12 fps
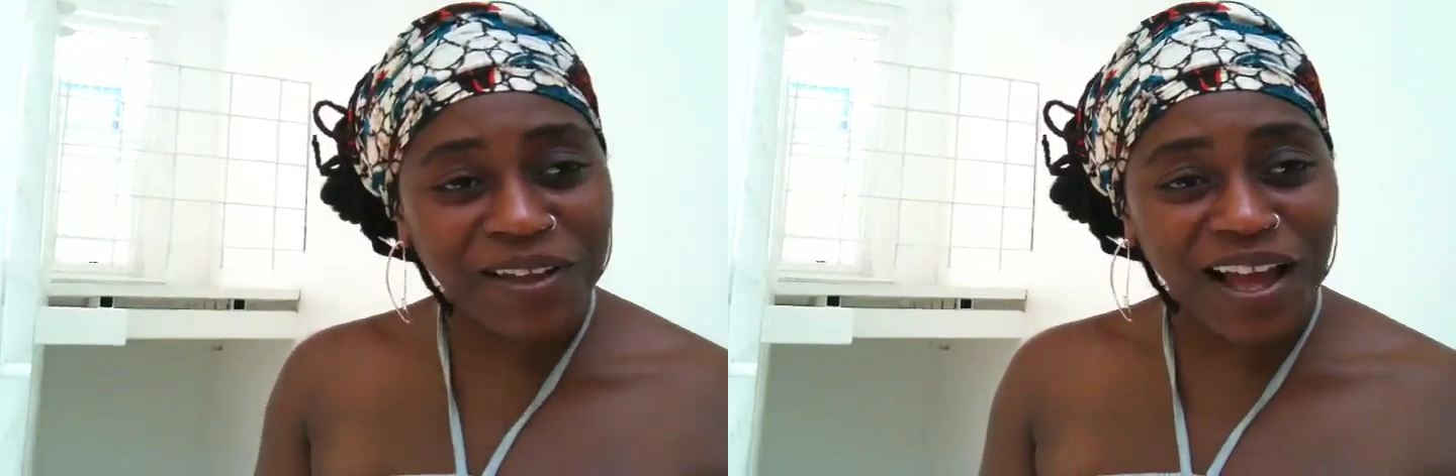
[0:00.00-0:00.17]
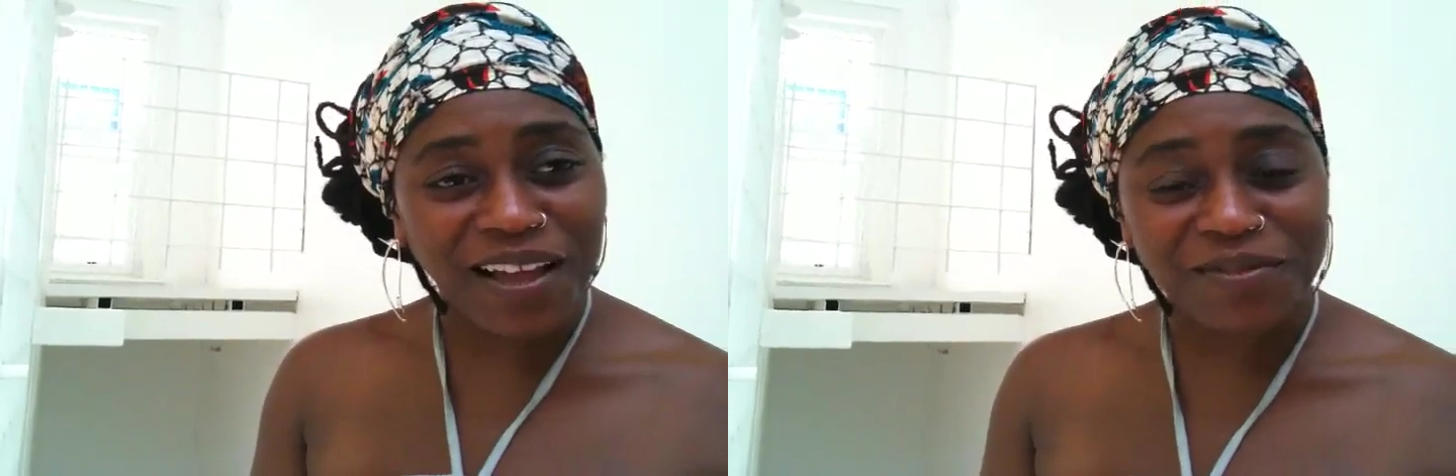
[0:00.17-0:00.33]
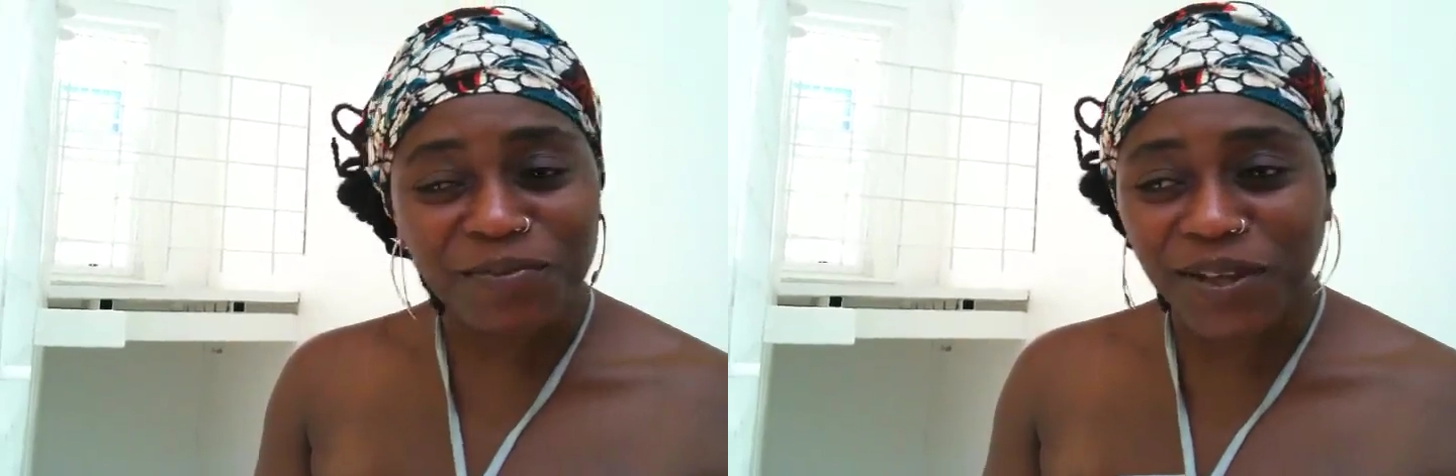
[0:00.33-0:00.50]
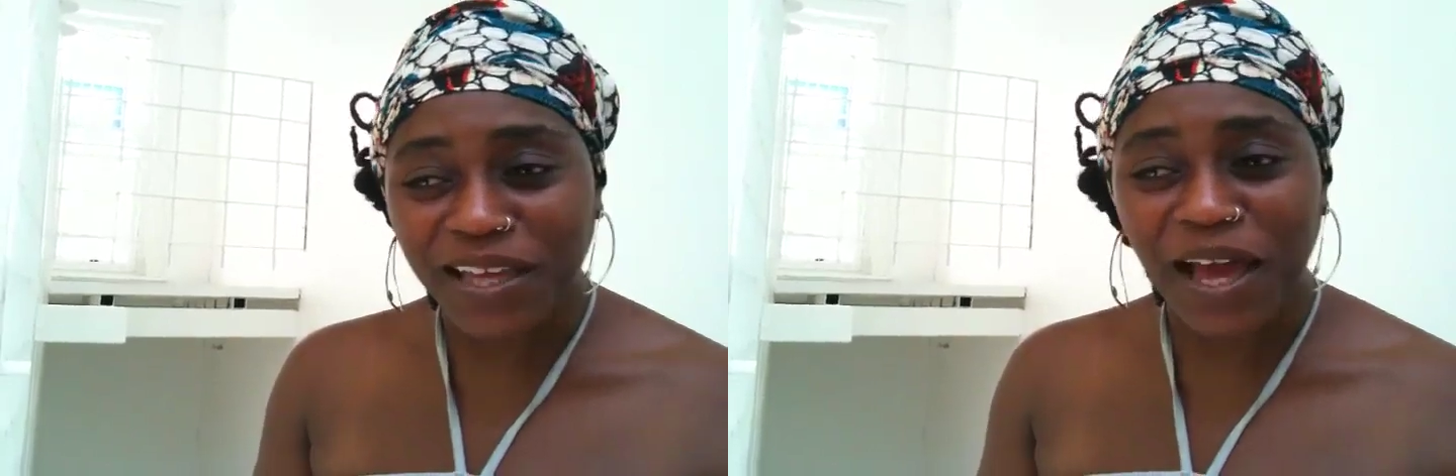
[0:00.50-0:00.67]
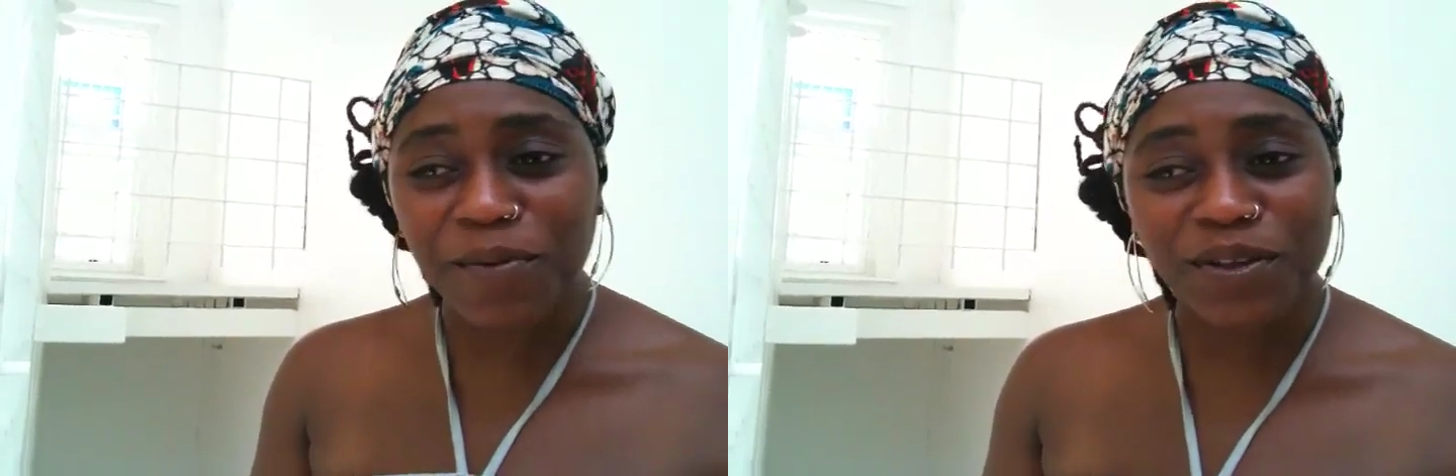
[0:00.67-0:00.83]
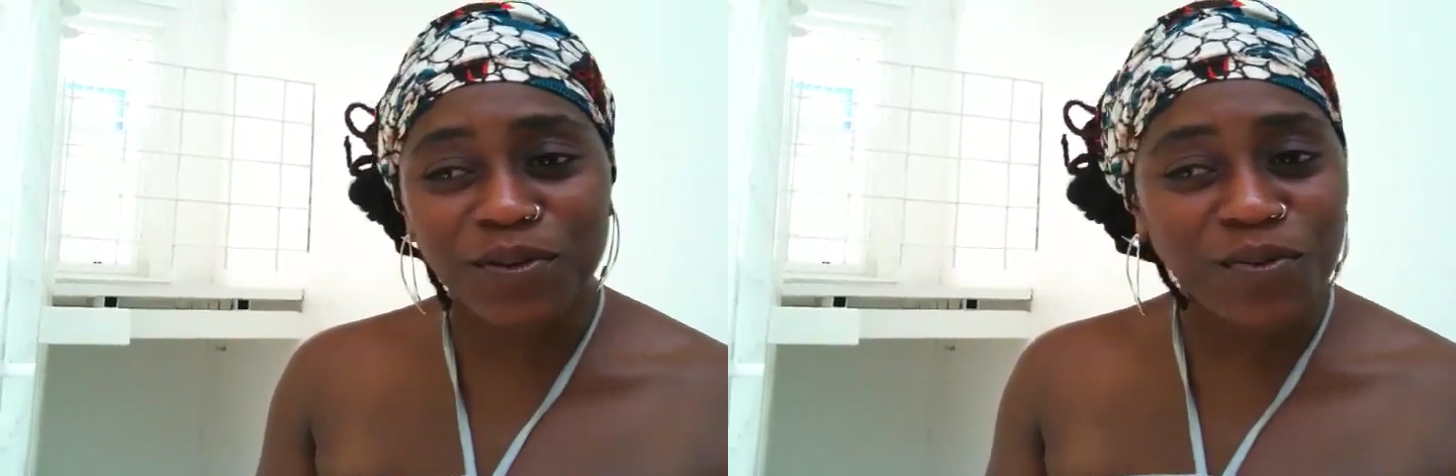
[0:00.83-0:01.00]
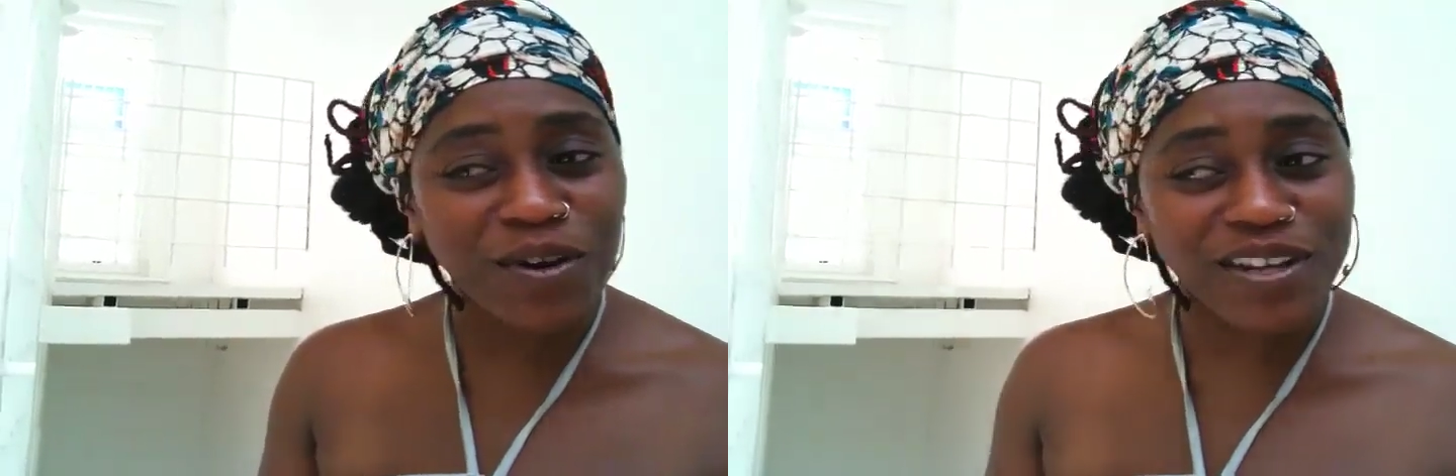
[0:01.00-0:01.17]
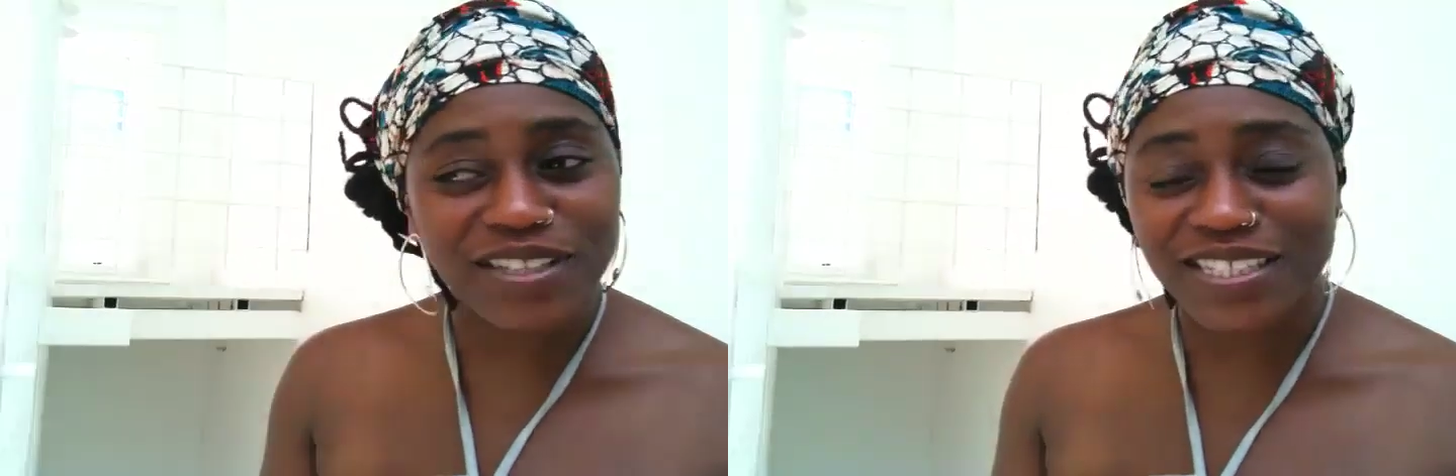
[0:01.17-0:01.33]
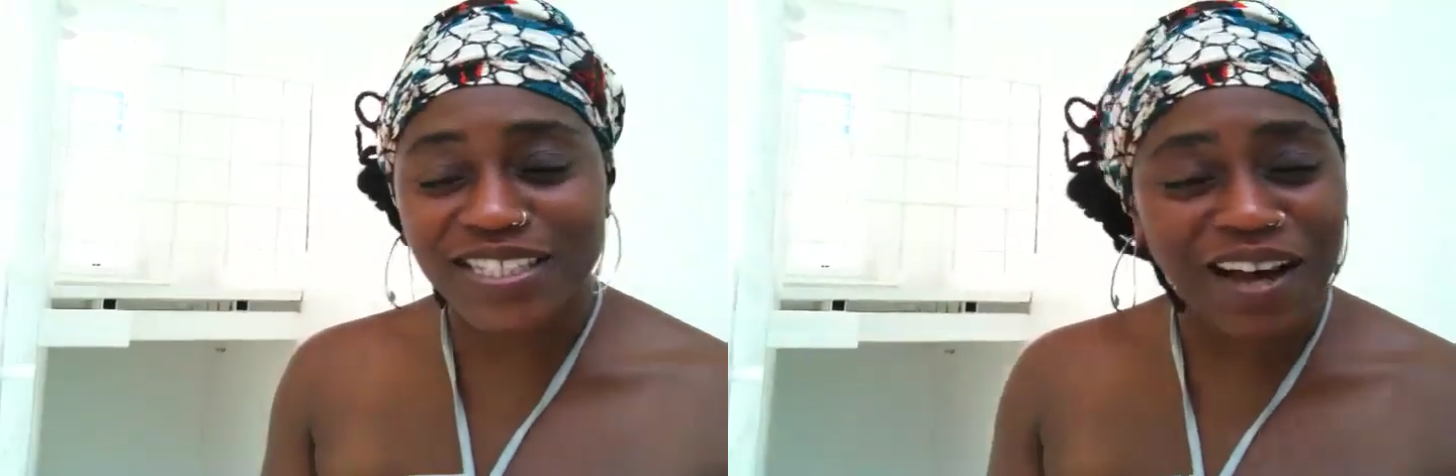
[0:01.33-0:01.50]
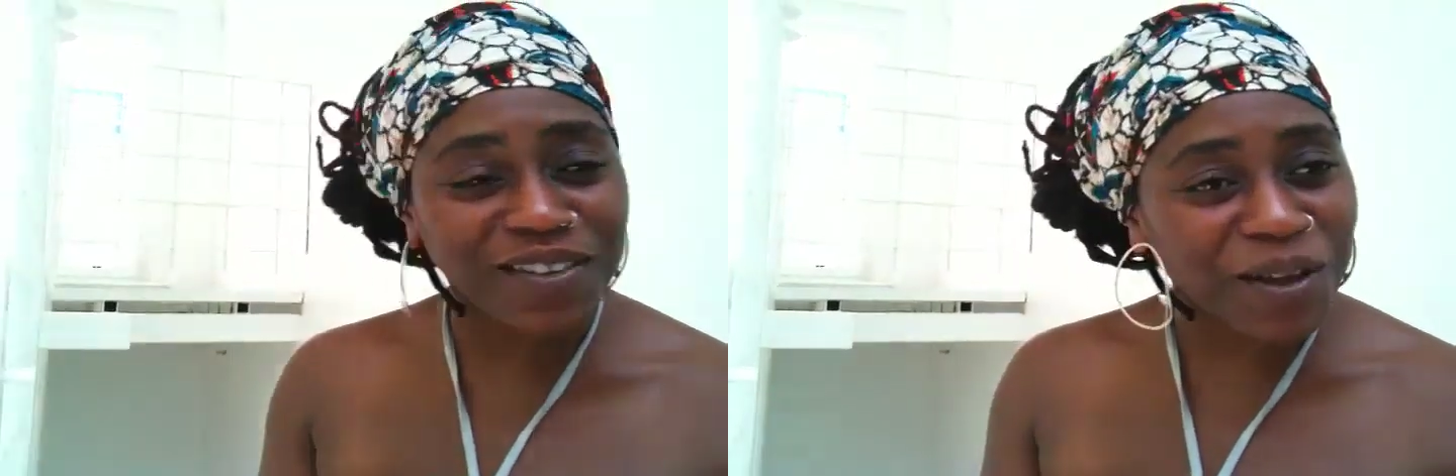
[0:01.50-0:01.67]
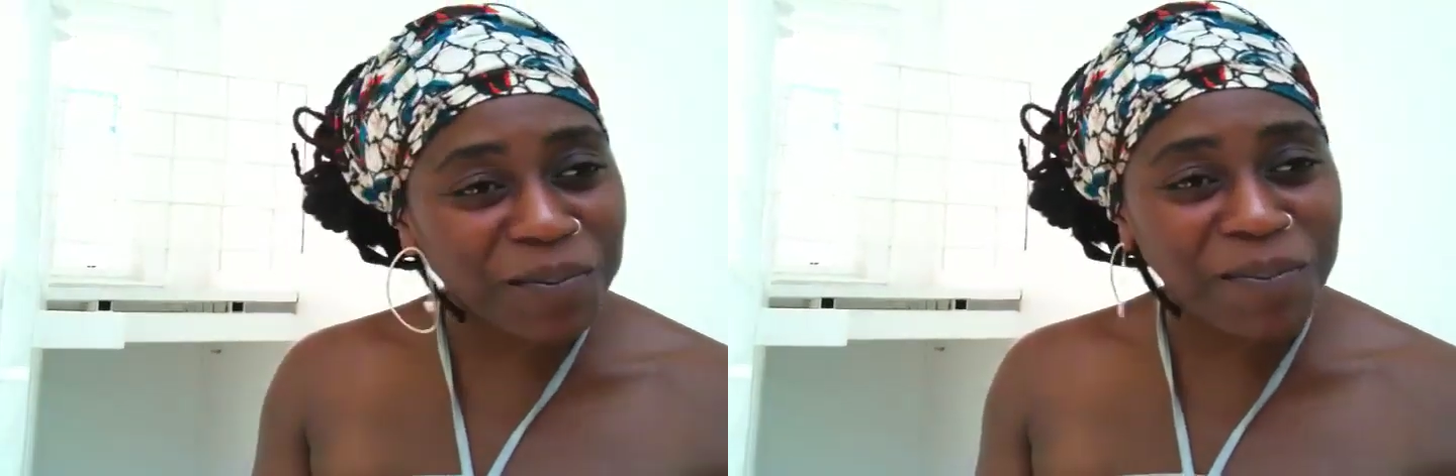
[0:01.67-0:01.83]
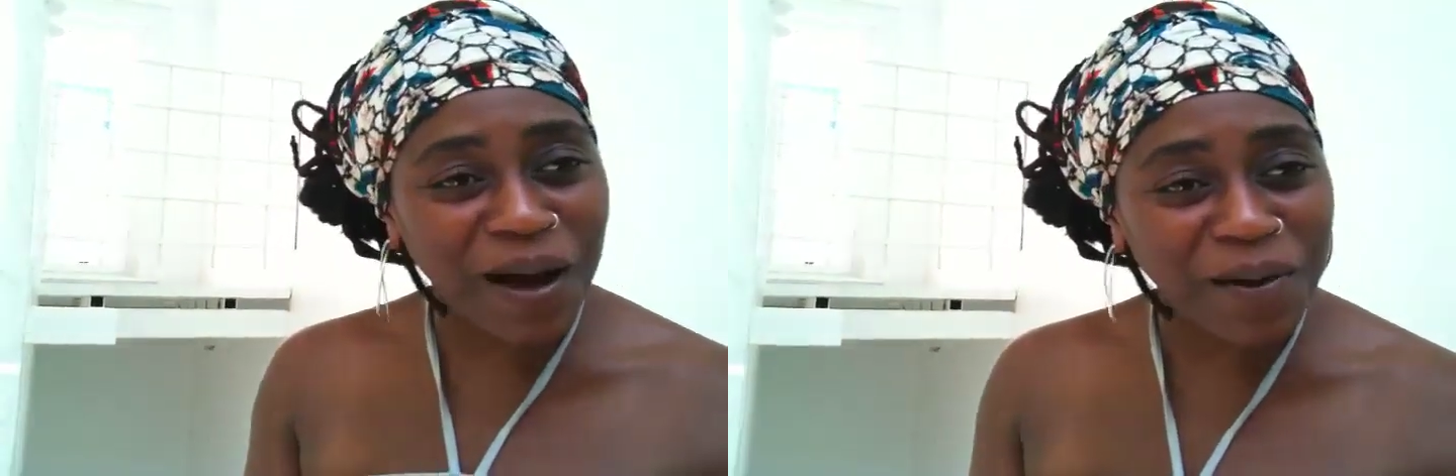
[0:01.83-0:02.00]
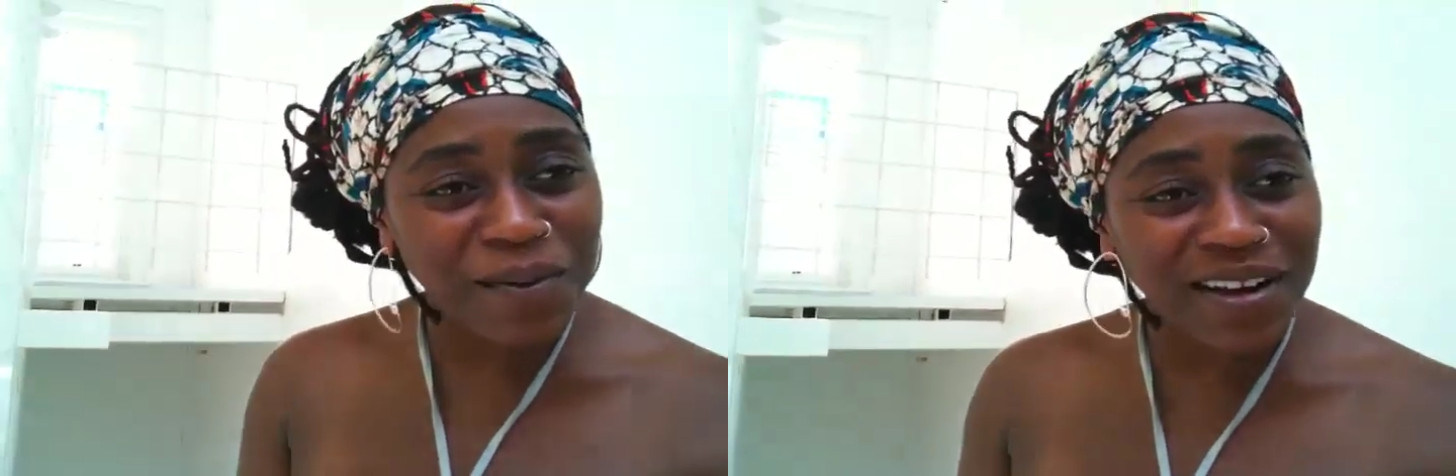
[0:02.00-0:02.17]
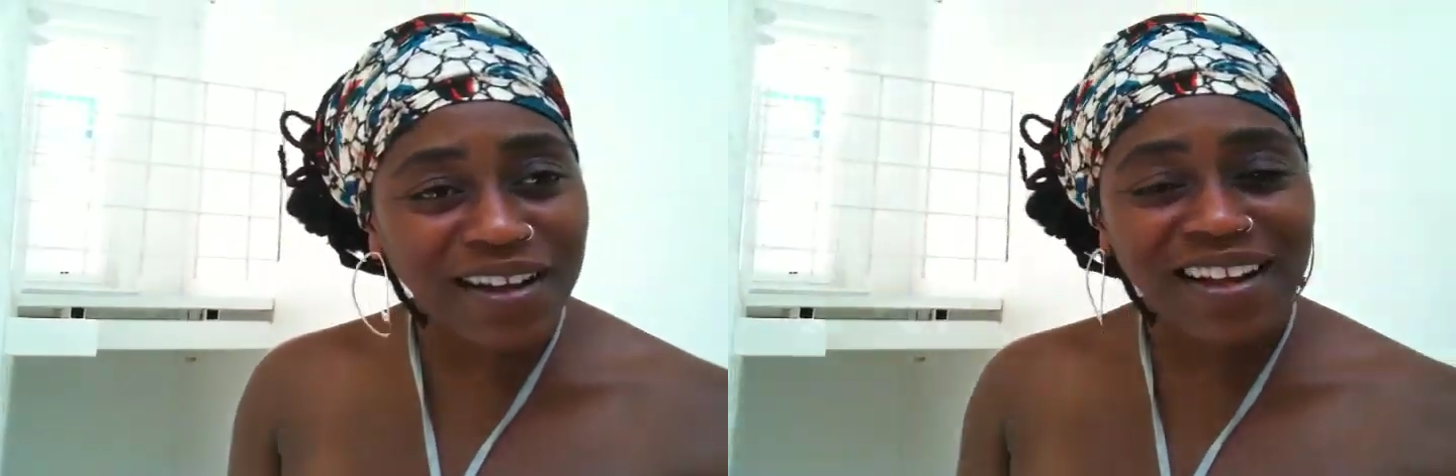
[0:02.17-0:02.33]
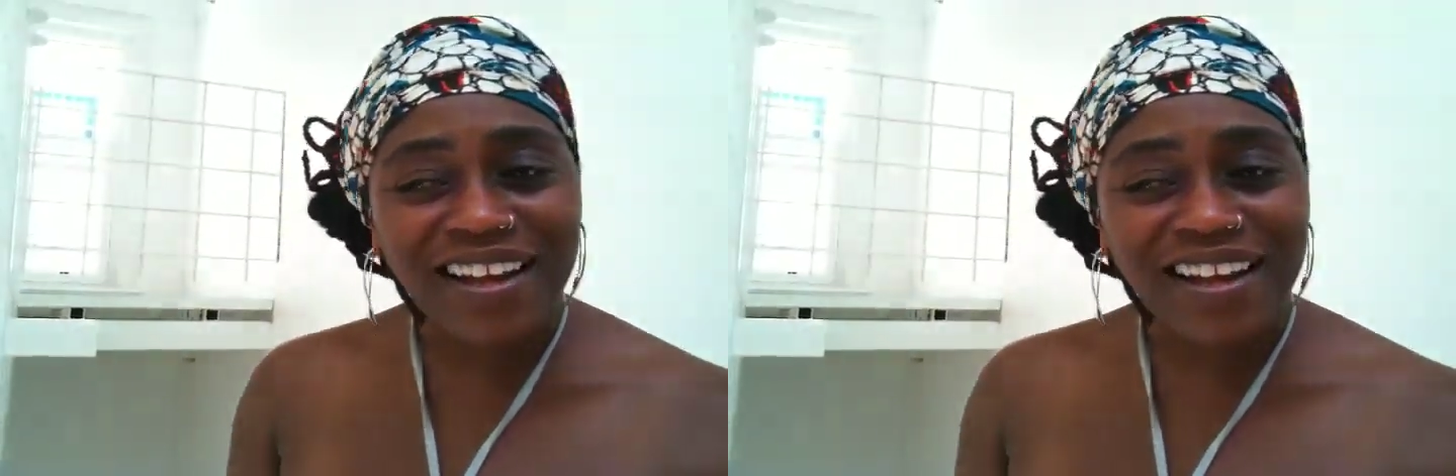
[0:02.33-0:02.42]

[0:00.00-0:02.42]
and we came with words, sound and power.